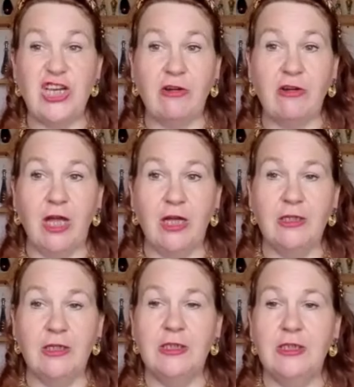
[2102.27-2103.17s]
chakra.
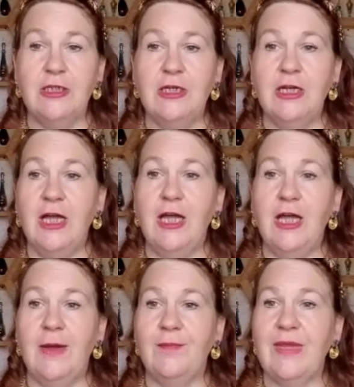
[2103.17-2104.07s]

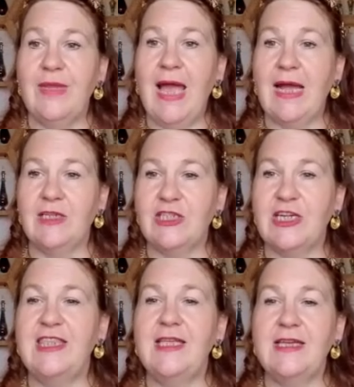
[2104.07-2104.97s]
And
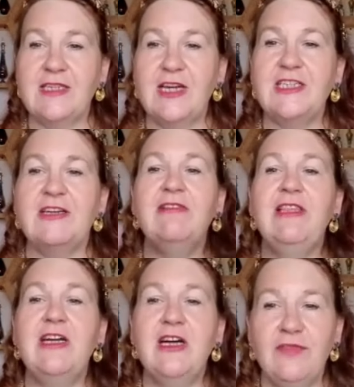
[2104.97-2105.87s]
I think this idea of
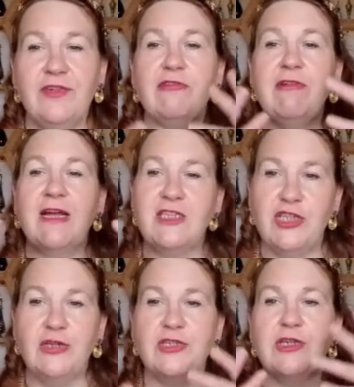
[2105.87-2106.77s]
love and
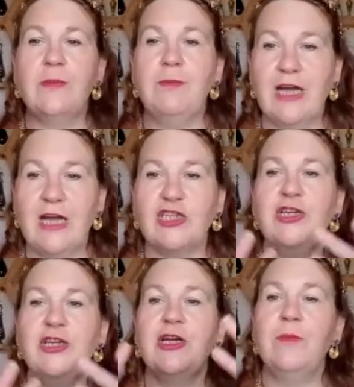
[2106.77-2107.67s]
gratitude and
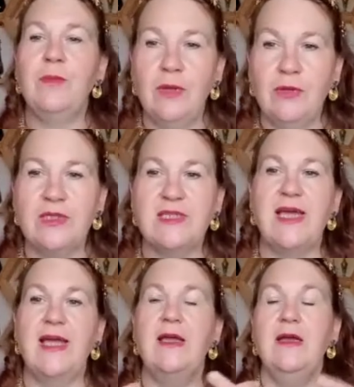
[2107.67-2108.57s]
compassion and
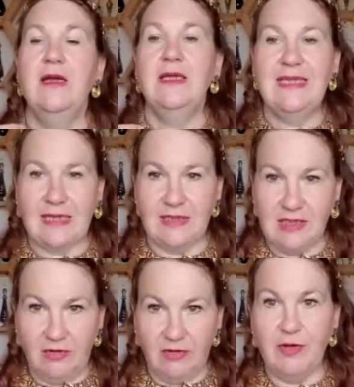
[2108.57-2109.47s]
community, that
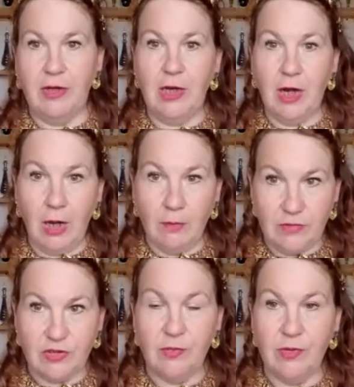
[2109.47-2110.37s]
stuff
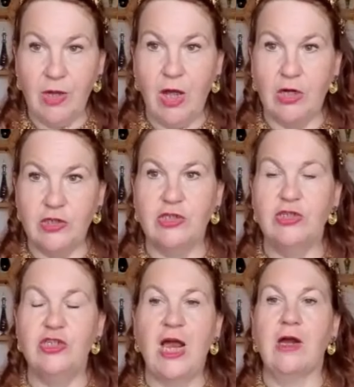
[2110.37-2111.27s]
comes from the heart
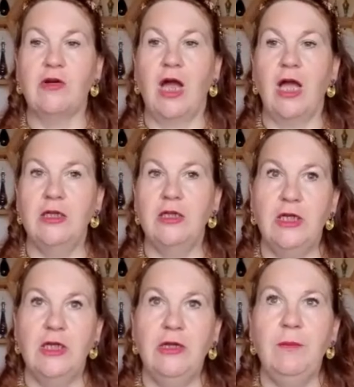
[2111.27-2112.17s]
chakra.
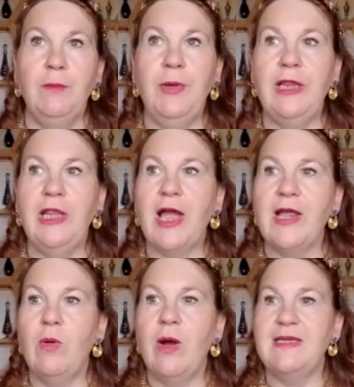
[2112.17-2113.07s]
But
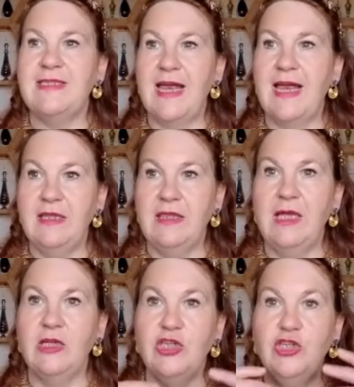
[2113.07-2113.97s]
likewise,
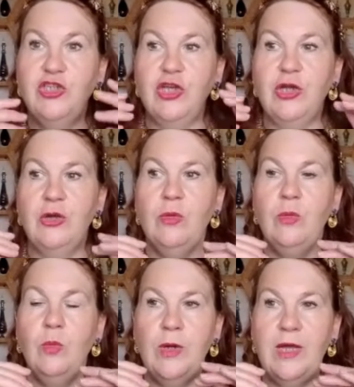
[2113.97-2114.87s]
anything to
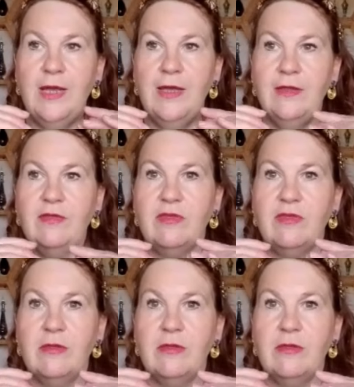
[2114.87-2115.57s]
do with